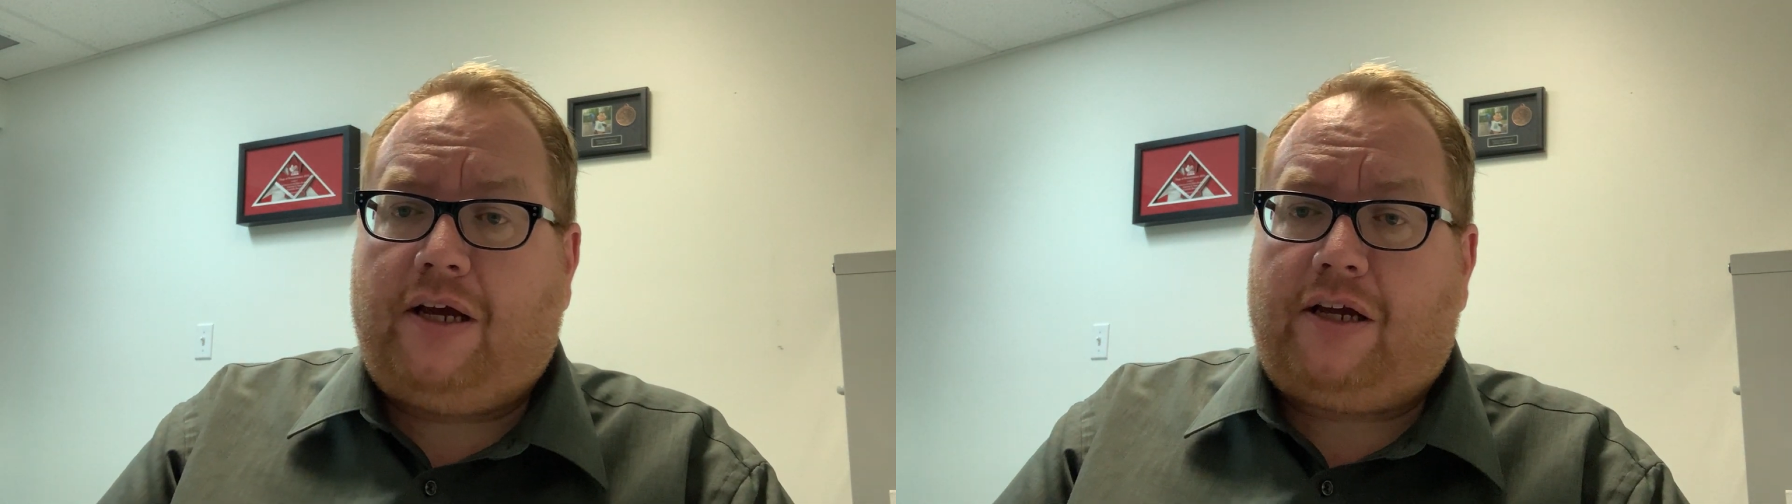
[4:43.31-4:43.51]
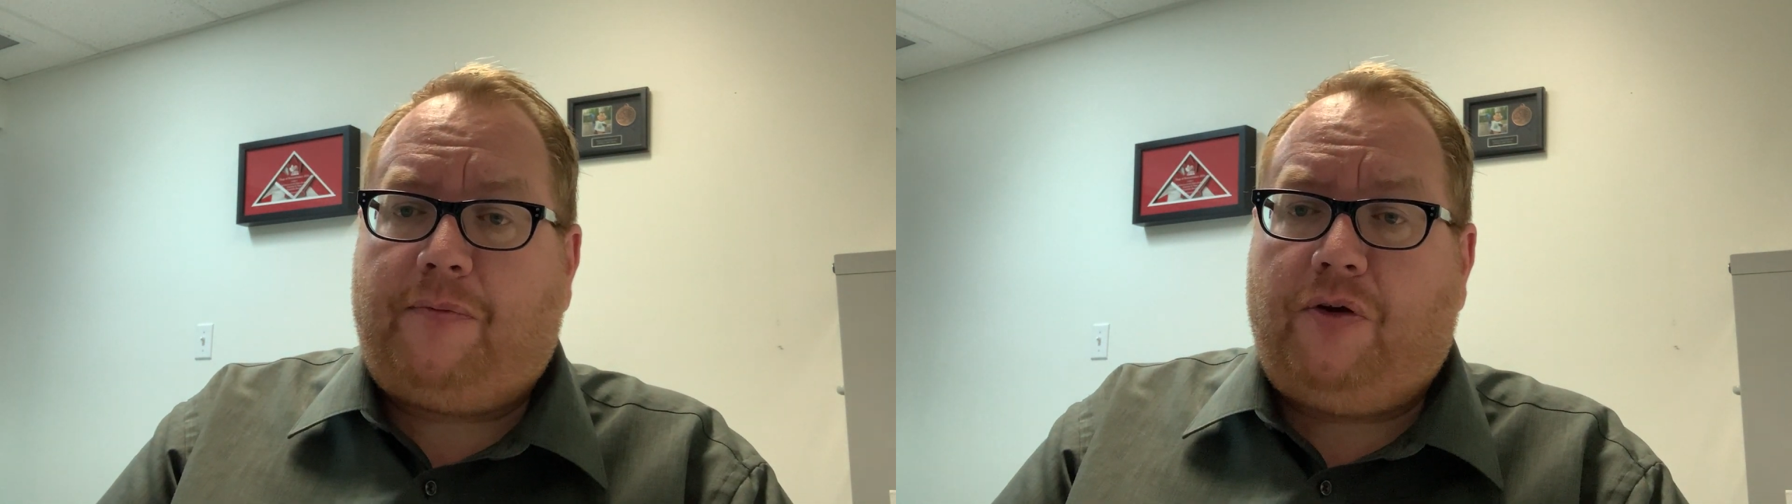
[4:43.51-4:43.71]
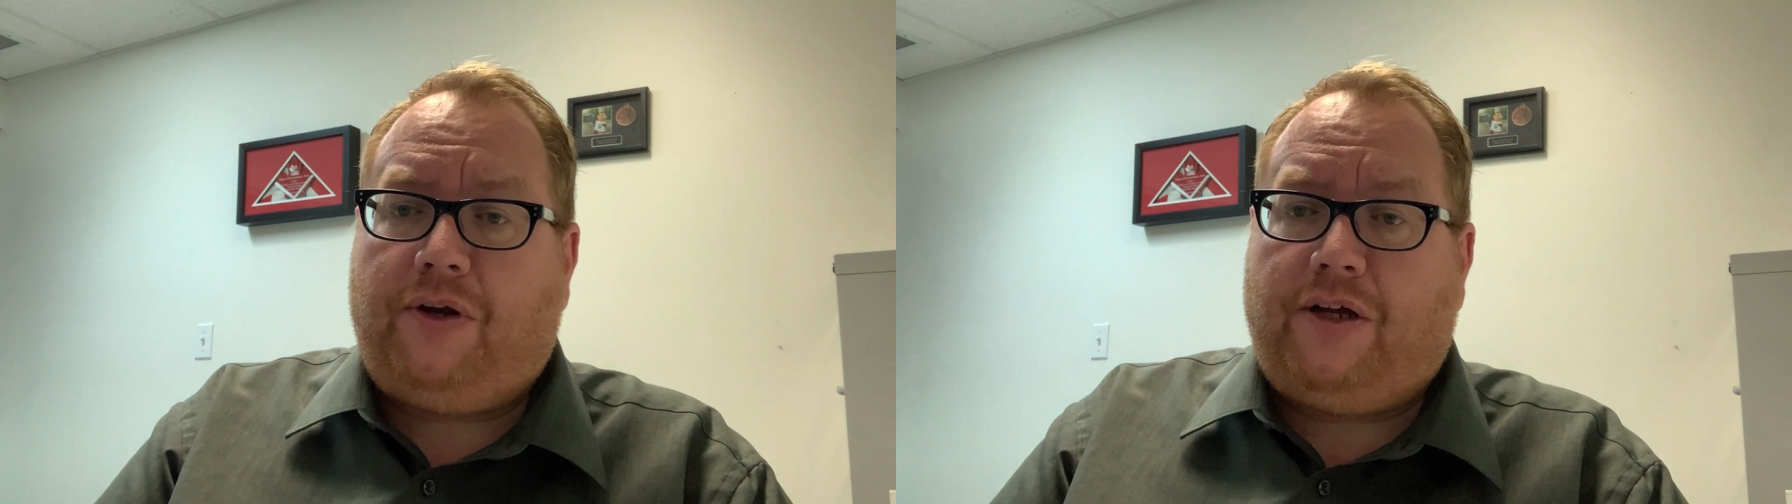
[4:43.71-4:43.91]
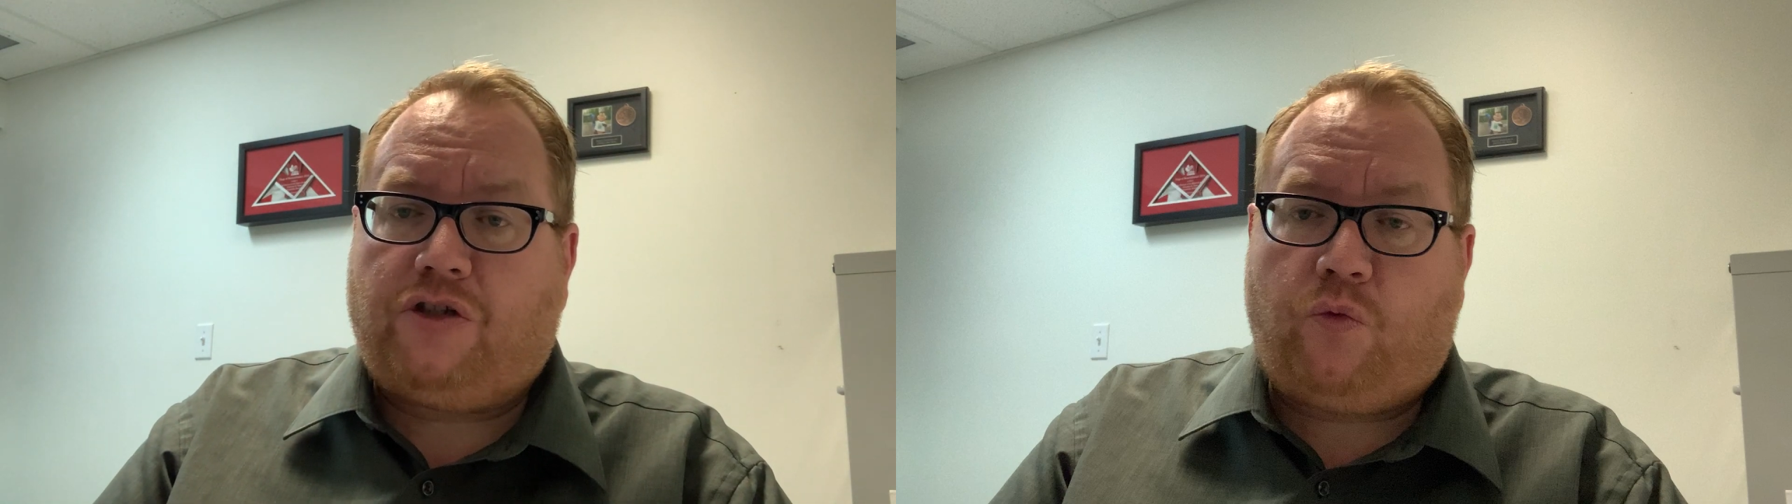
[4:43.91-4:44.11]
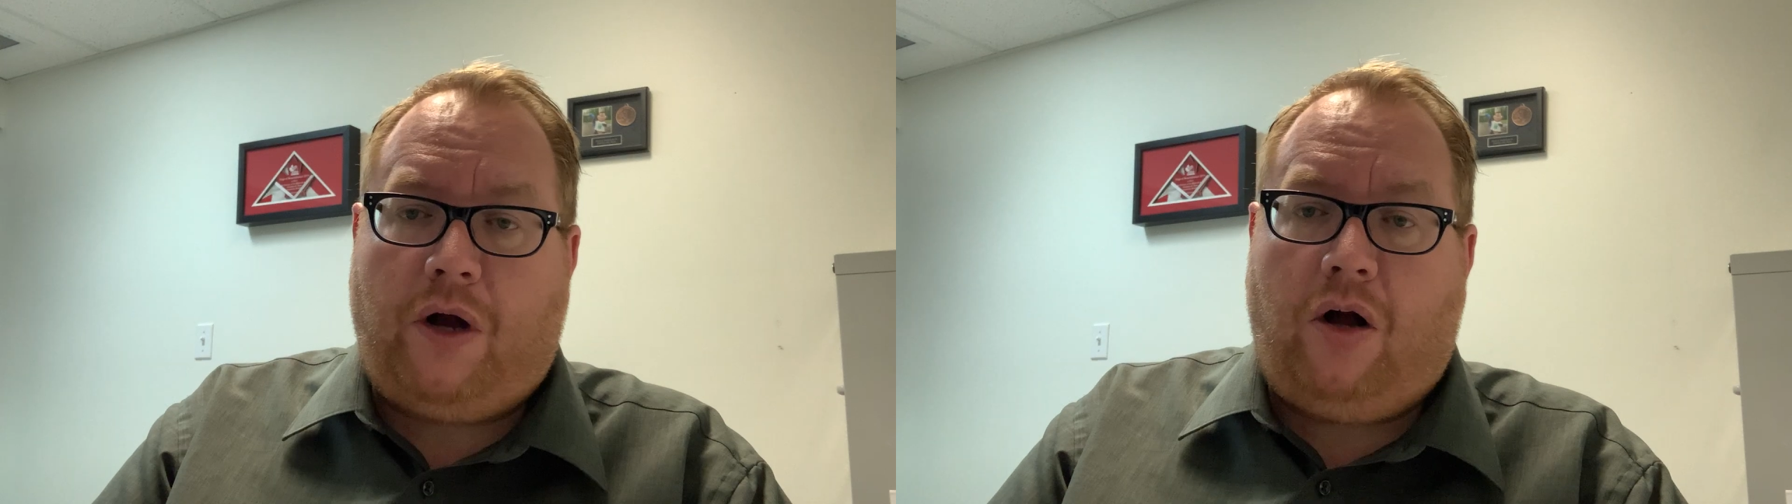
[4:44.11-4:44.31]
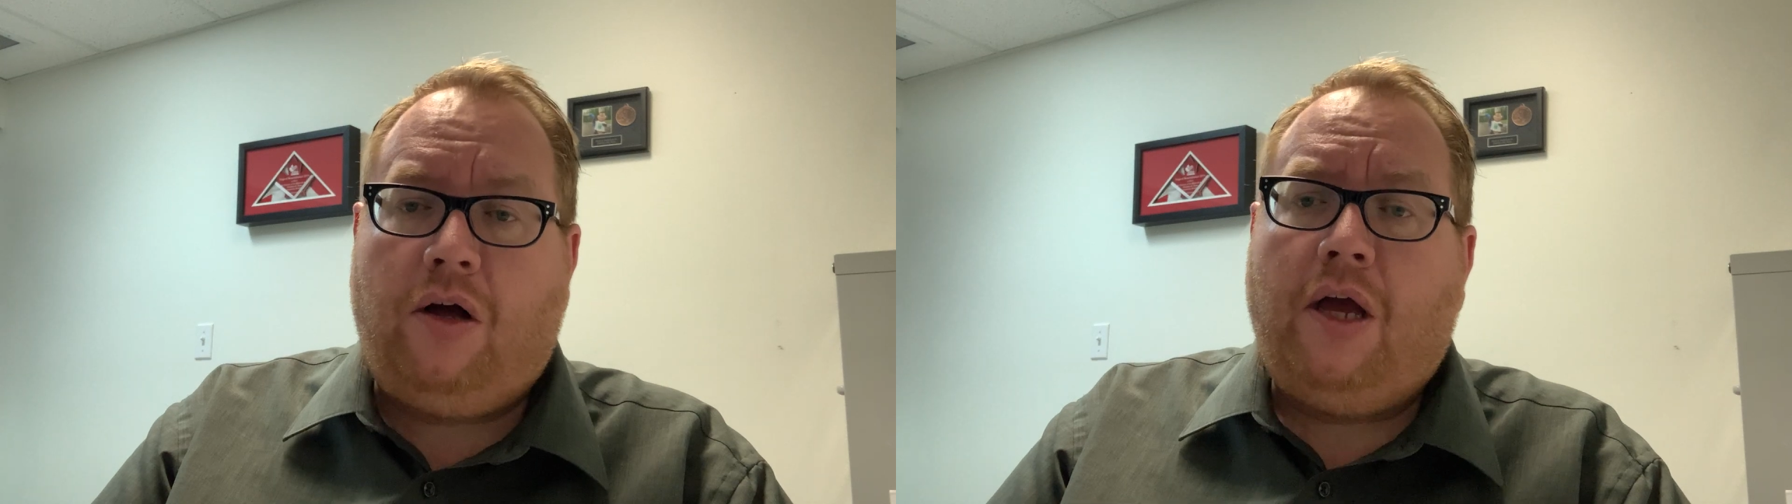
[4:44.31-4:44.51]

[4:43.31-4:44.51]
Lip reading: community as well.